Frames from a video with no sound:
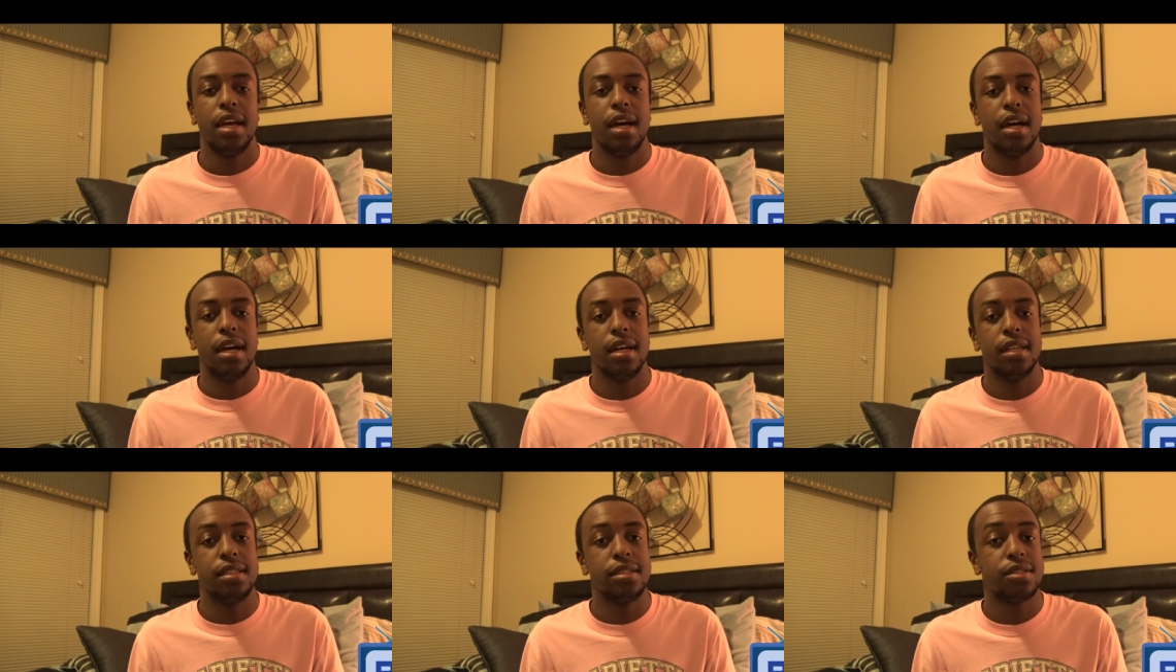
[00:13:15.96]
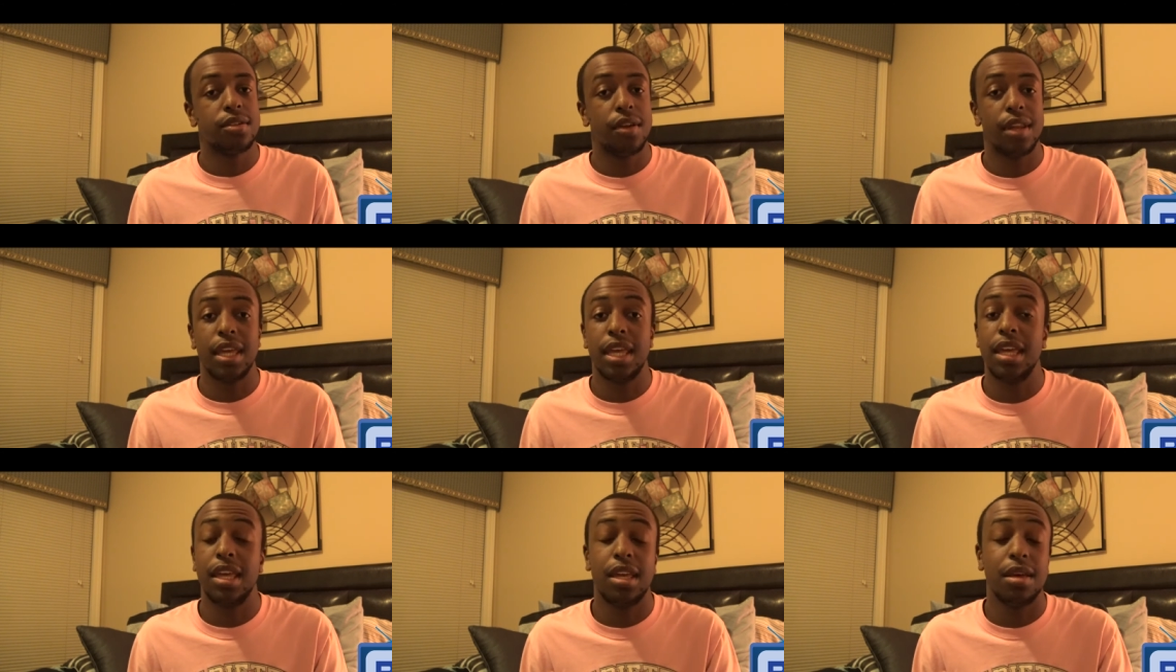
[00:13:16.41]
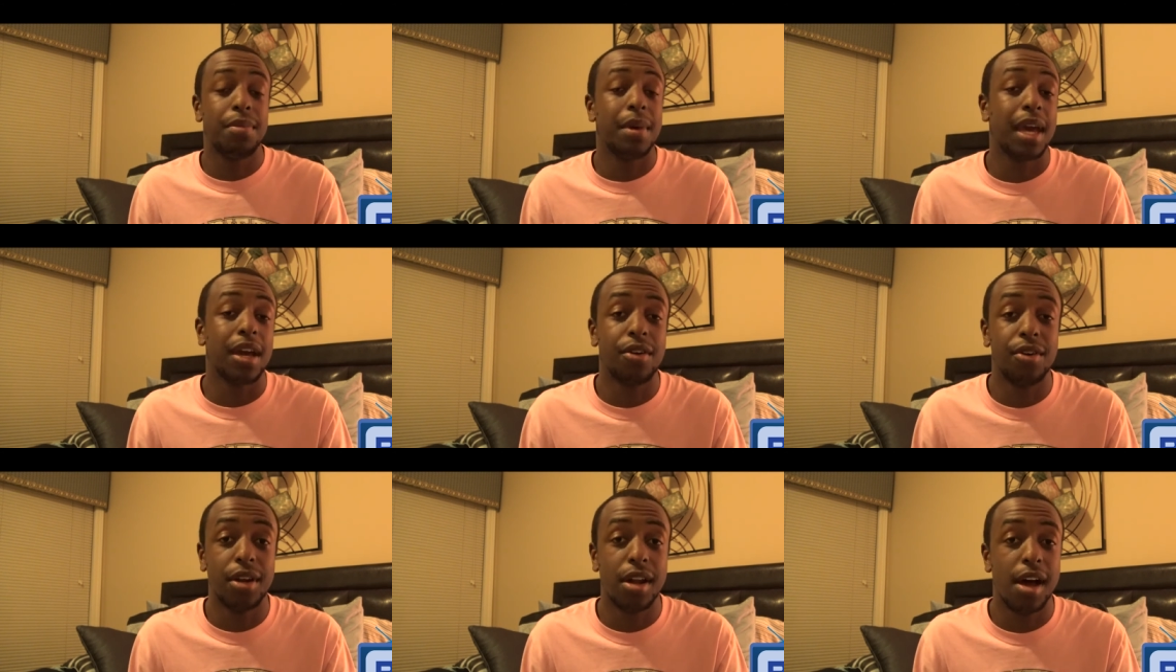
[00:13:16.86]
Uh, so they could get
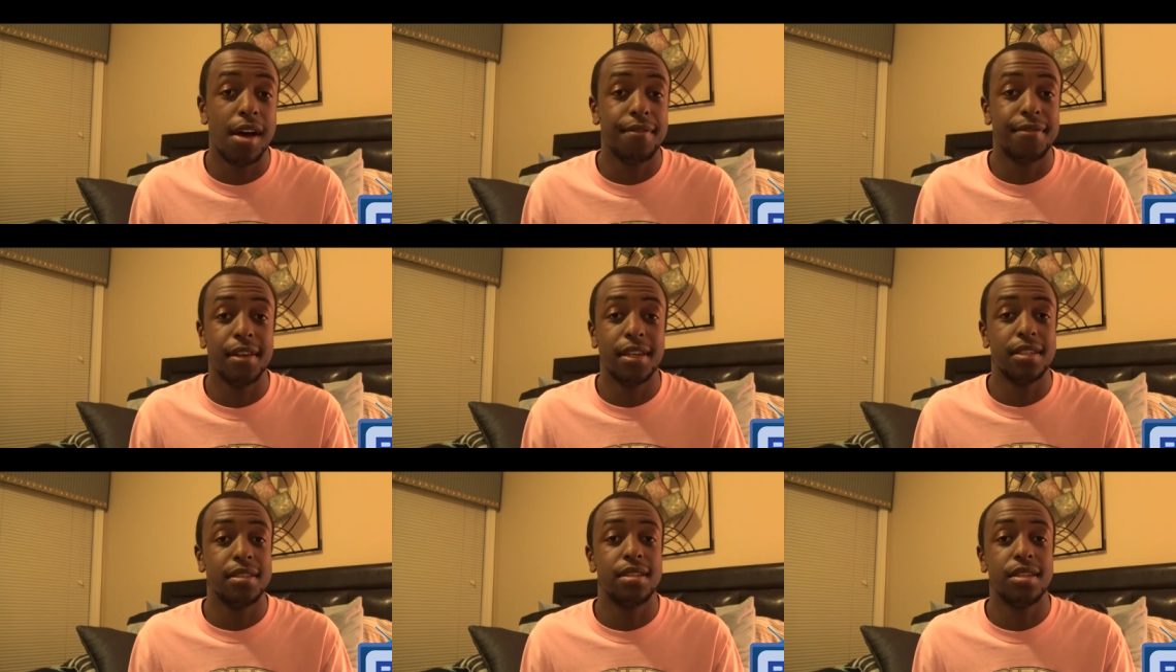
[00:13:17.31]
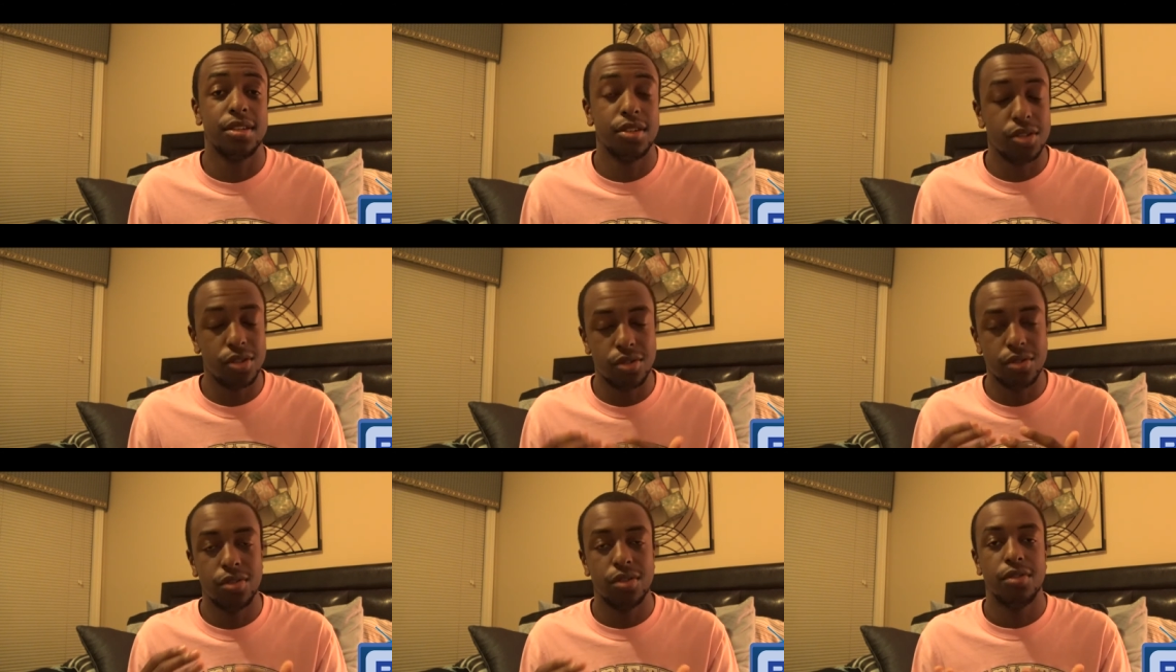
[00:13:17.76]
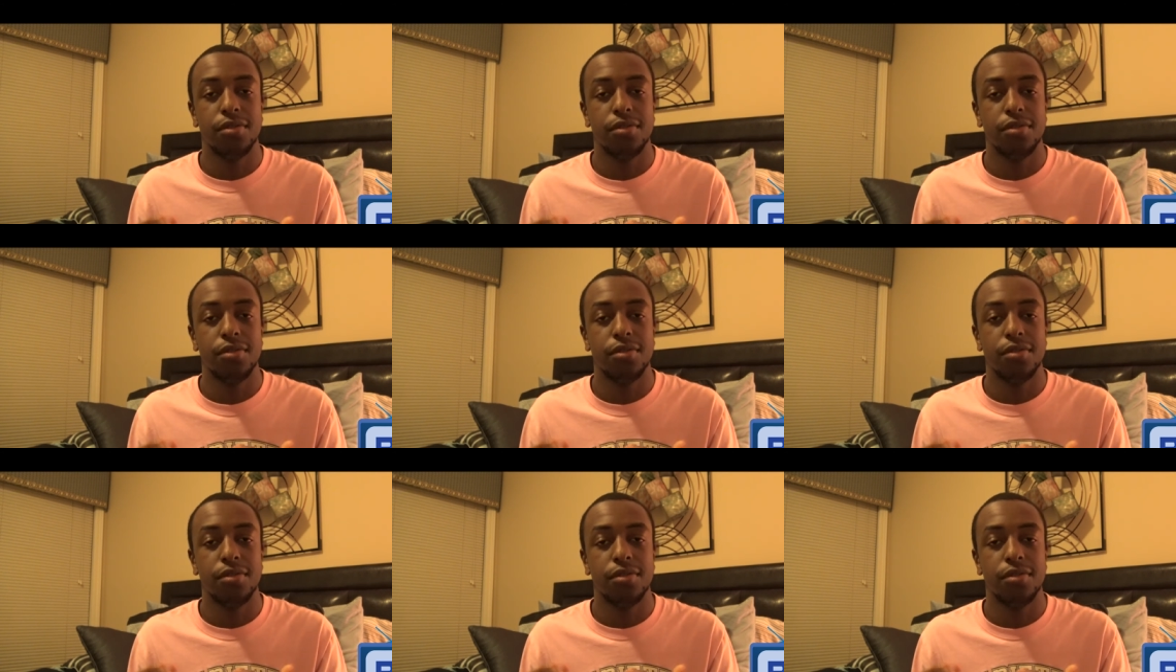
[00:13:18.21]
back on offense and do